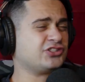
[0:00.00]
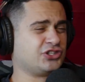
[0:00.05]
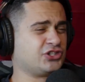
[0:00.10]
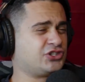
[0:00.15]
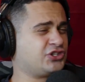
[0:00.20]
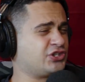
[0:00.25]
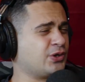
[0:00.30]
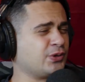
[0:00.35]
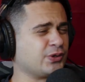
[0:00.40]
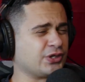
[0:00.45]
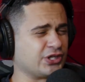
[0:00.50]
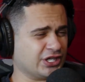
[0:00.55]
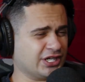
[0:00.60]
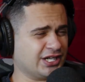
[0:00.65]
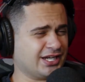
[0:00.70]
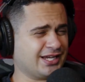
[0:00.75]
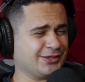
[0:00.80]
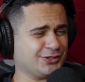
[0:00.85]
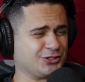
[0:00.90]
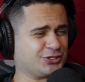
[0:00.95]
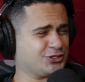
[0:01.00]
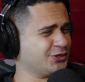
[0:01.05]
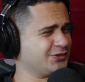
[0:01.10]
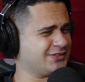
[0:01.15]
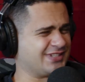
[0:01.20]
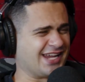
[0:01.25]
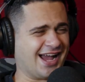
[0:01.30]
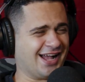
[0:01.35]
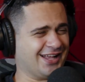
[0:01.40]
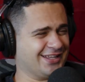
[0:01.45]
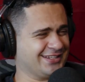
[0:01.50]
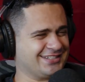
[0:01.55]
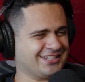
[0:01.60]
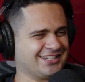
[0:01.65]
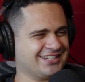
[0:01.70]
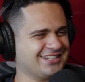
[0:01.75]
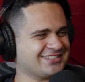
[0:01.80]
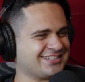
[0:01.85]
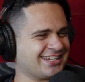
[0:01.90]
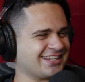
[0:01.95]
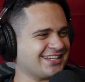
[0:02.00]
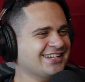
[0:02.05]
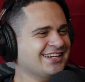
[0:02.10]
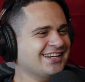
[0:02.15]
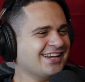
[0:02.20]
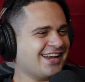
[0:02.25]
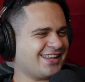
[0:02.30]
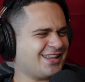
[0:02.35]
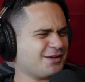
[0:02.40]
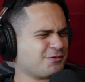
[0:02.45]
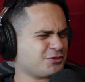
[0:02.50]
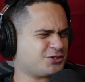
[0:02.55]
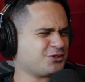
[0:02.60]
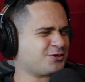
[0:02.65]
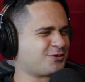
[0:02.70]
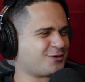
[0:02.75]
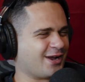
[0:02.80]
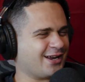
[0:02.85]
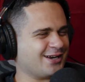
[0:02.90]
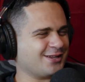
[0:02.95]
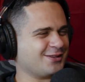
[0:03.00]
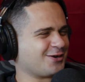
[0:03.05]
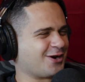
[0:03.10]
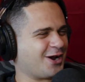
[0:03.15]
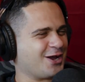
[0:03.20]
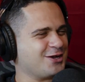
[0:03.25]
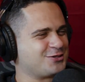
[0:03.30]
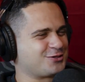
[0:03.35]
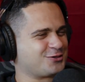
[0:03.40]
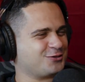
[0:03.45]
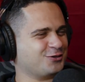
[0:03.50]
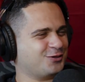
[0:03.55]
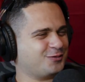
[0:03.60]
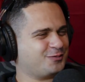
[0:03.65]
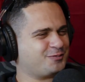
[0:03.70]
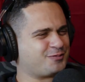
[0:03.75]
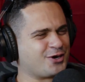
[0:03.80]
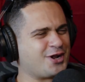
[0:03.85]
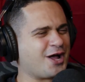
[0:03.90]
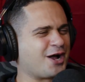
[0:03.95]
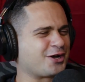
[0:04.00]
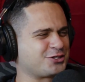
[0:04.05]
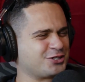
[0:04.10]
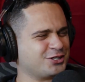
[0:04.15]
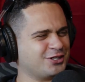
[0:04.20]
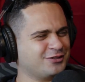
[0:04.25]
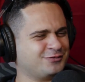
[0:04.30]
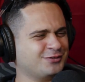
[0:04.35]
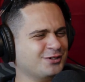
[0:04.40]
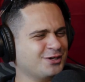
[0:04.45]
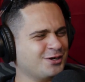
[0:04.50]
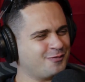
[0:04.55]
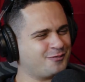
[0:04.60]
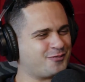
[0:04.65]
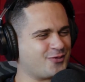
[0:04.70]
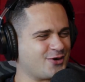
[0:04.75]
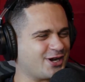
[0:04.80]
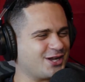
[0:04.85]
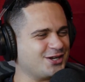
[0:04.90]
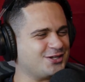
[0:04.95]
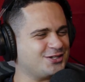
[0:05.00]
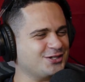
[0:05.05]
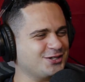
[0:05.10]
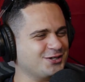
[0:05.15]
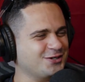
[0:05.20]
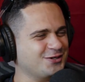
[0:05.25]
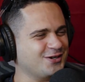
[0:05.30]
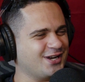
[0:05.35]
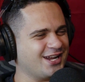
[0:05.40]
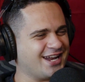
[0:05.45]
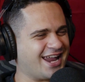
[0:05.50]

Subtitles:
they're so good, they're so talented. He's like, and they were so great in their high school production of Brigadoon and